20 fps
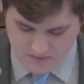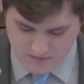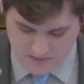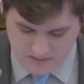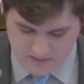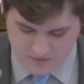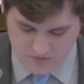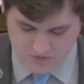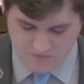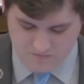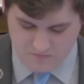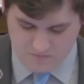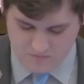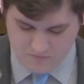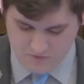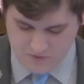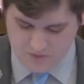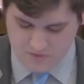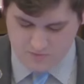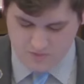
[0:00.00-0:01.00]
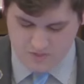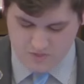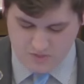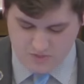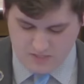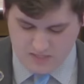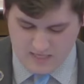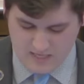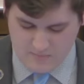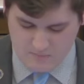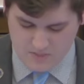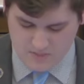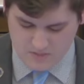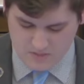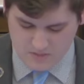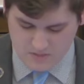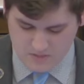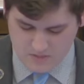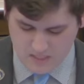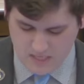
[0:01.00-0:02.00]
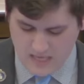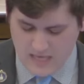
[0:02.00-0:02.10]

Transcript: in the nation for free speech on campus.